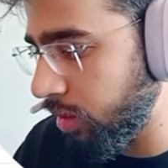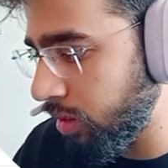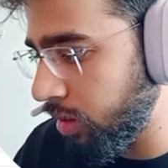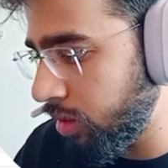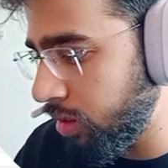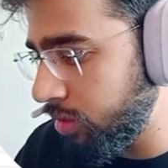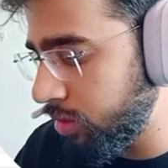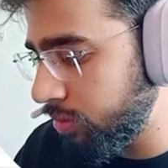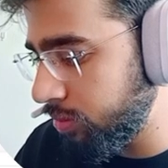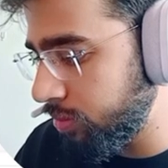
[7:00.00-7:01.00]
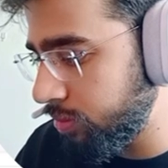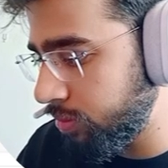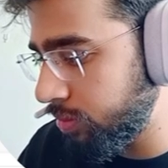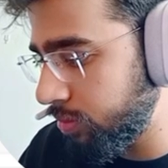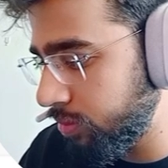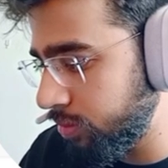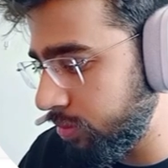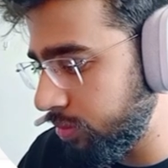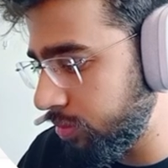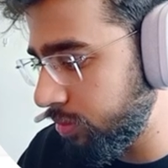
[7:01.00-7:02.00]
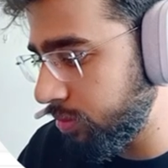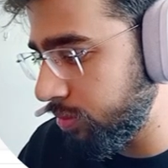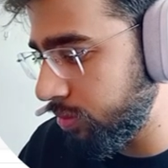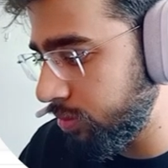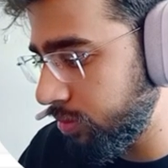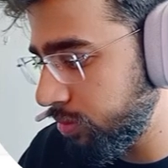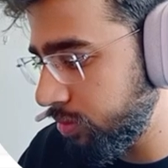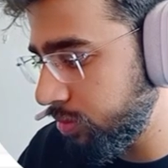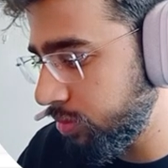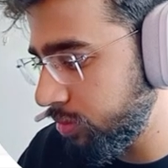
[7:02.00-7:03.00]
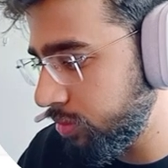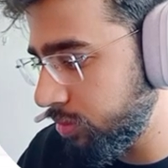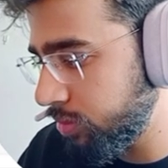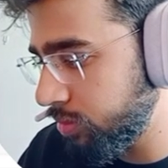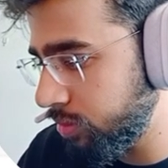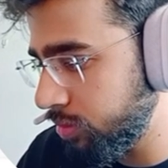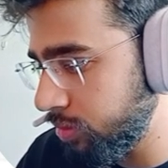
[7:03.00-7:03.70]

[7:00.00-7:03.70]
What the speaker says: [no speech]